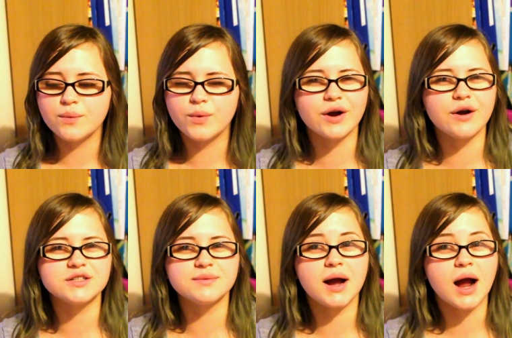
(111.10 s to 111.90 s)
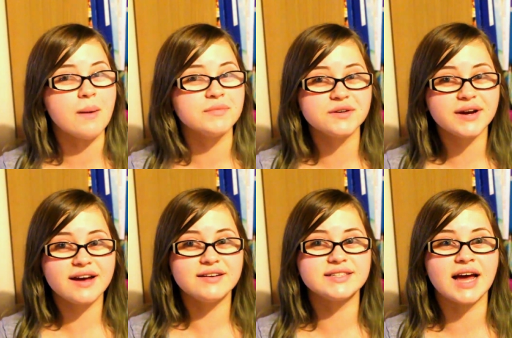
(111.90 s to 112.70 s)
what goes around comes
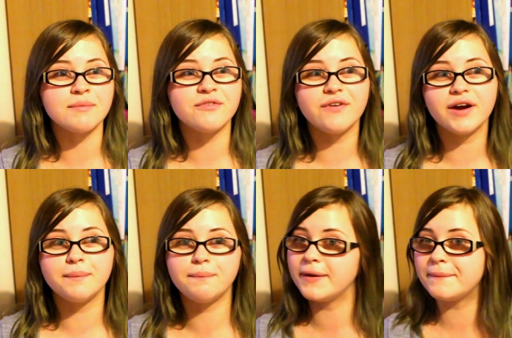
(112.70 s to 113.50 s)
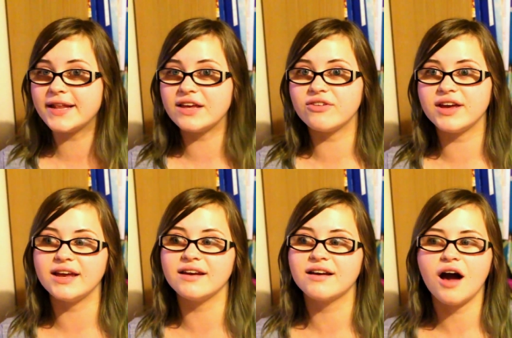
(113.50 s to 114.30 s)
around. I'm a very big believer
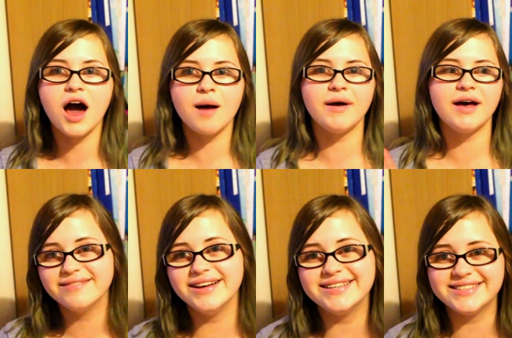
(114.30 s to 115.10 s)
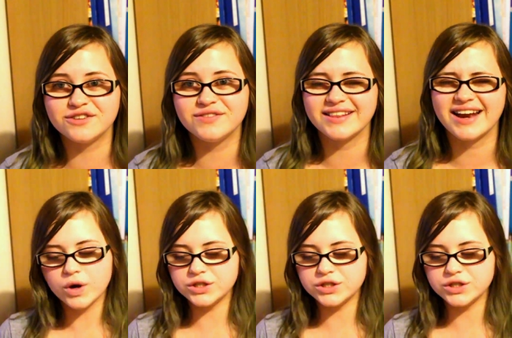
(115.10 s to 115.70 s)
in karma, stuff like that.